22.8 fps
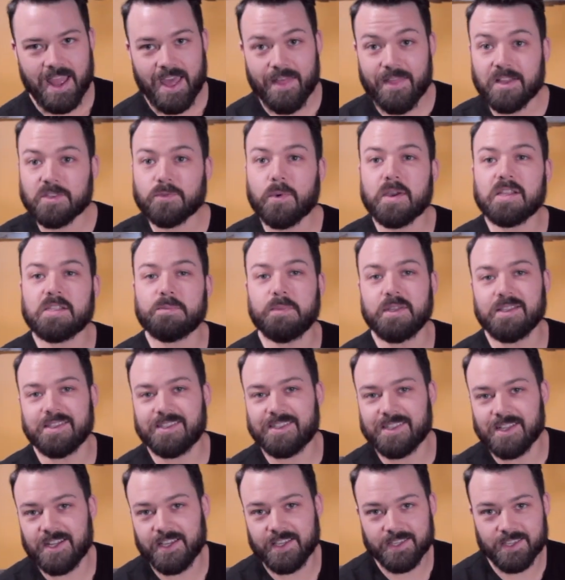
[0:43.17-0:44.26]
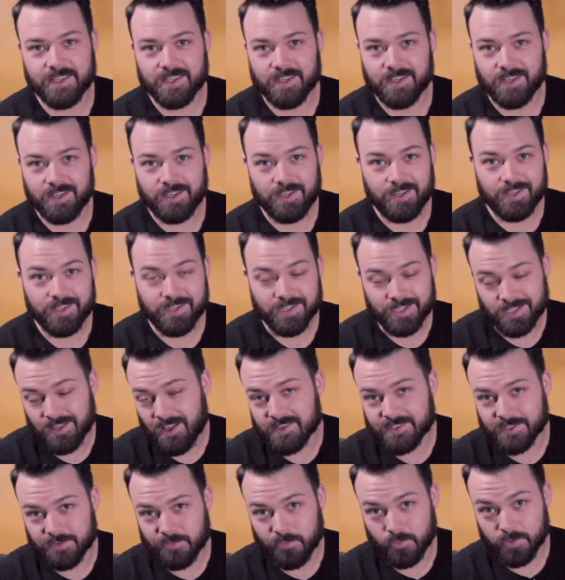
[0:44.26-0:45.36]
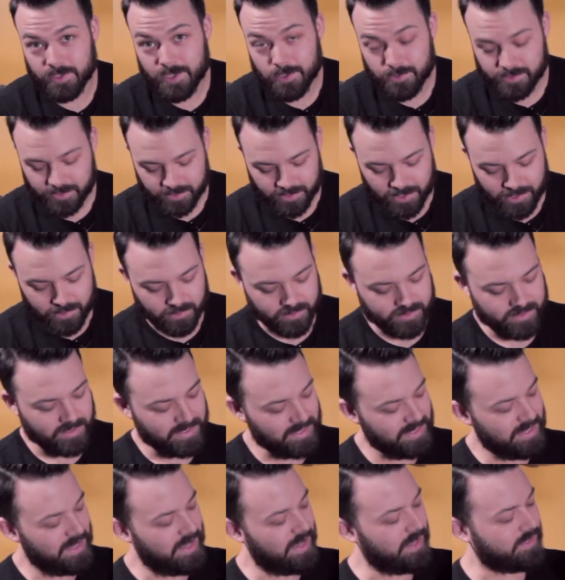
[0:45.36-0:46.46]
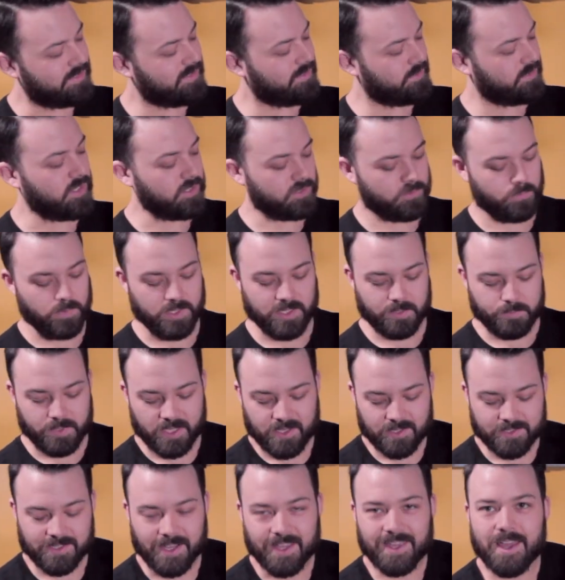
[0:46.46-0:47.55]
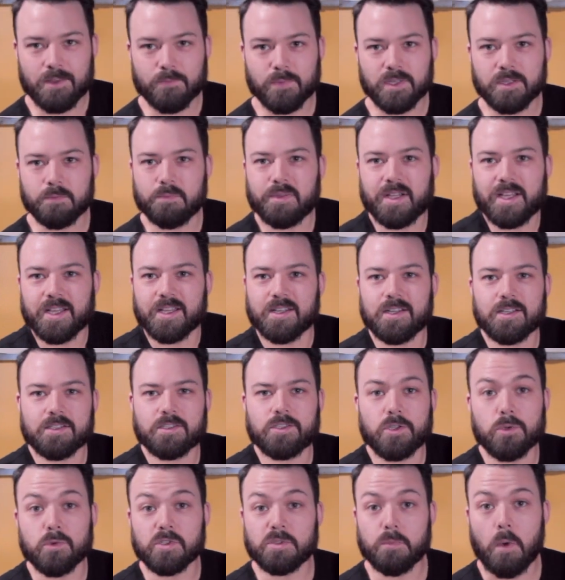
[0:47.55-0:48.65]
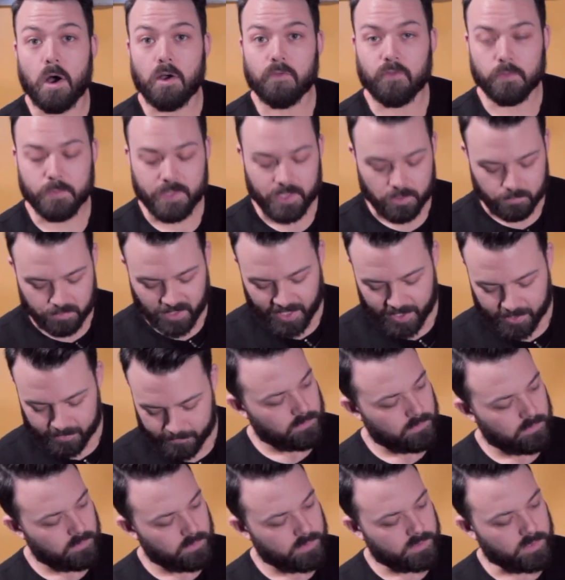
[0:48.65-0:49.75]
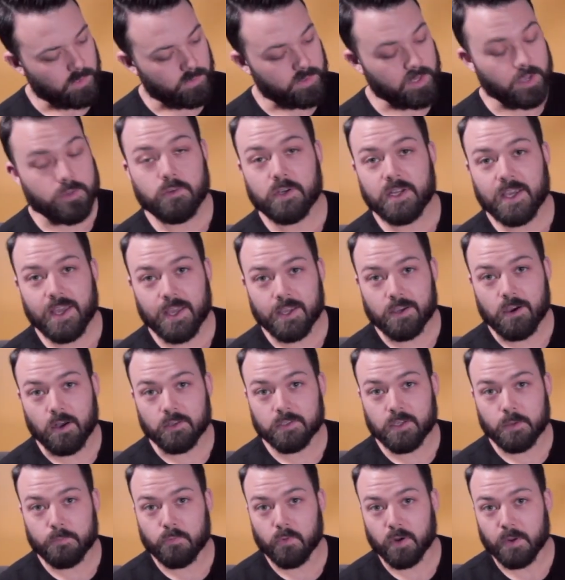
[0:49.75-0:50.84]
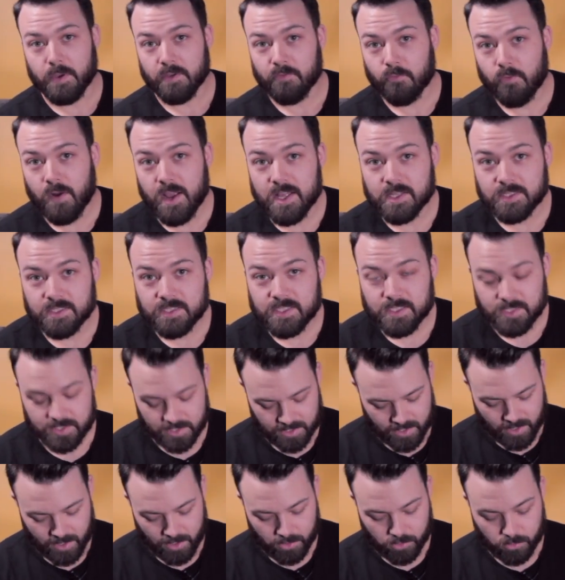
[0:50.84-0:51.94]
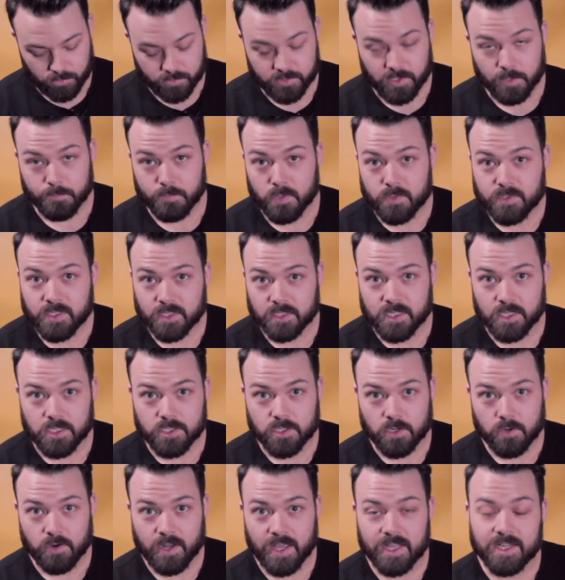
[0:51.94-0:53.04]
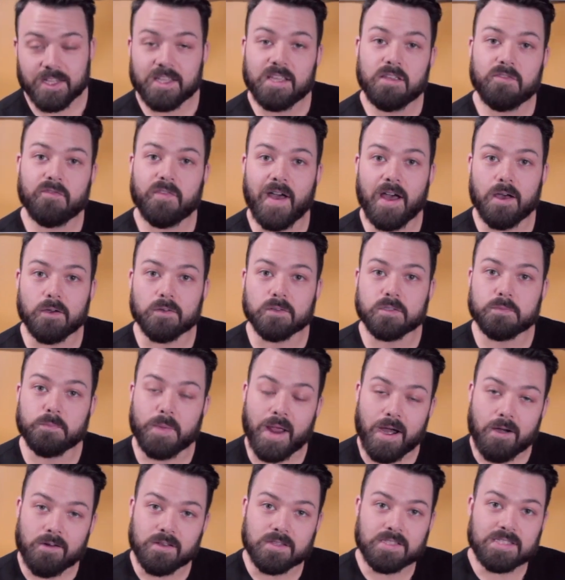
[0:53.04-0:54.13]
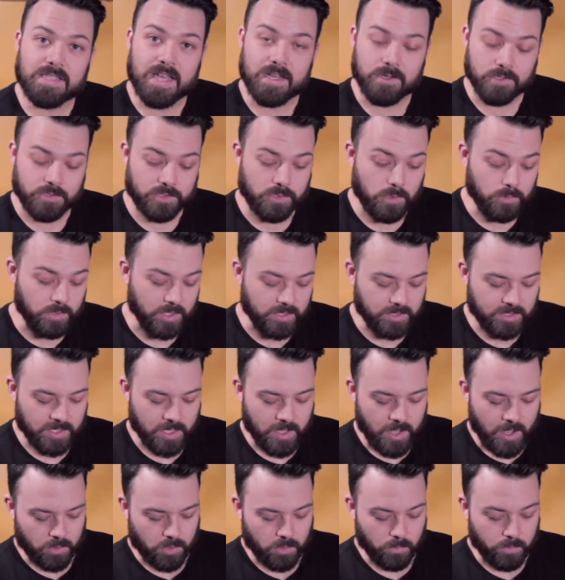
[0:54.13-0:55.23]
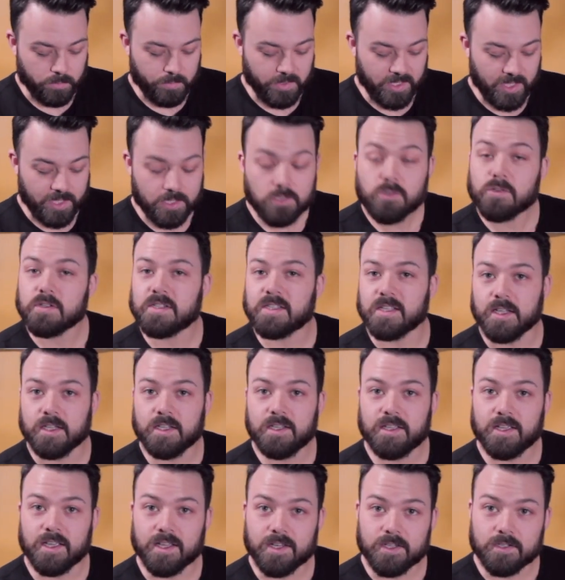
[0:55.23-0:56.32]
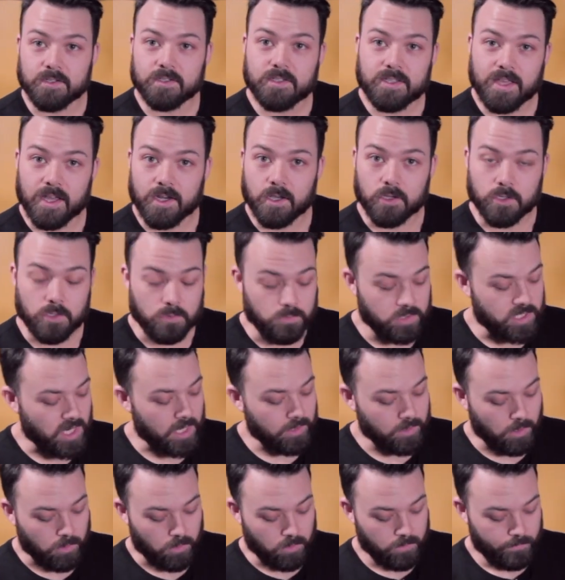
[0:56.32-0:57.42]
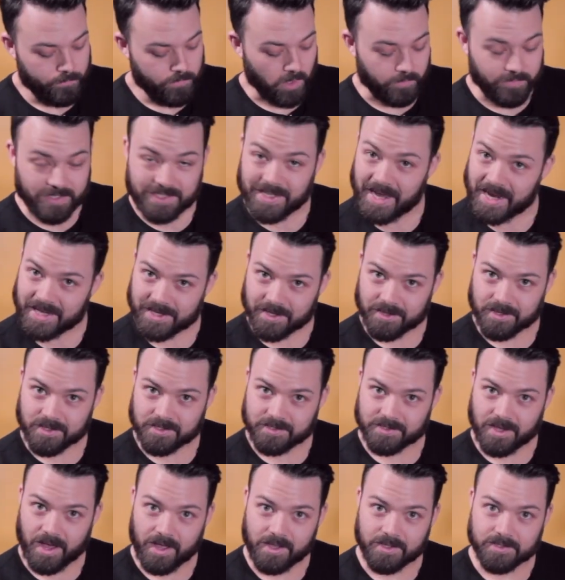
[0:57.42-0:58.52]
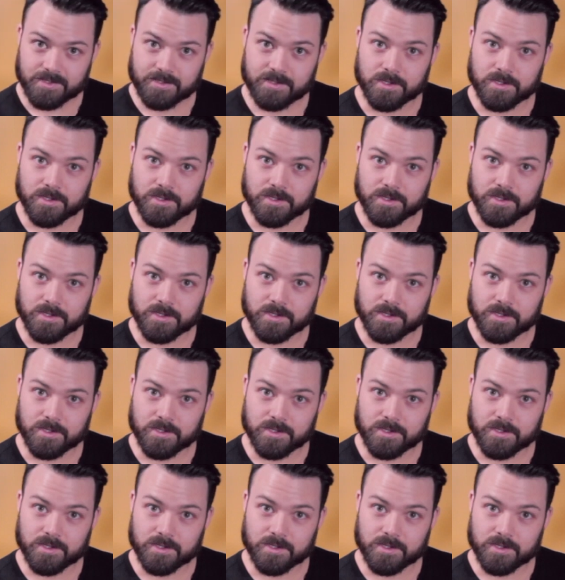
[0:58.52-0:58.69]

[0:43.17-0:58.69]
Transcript: And that's why it's been sitting in a closet for years and years. It's just really because I can't really play it. It's too small for me to play it. So the other day I called up one of my friends who's a music teacher, and he found parents and a student who would be interested in getting a new cello of exactly this size.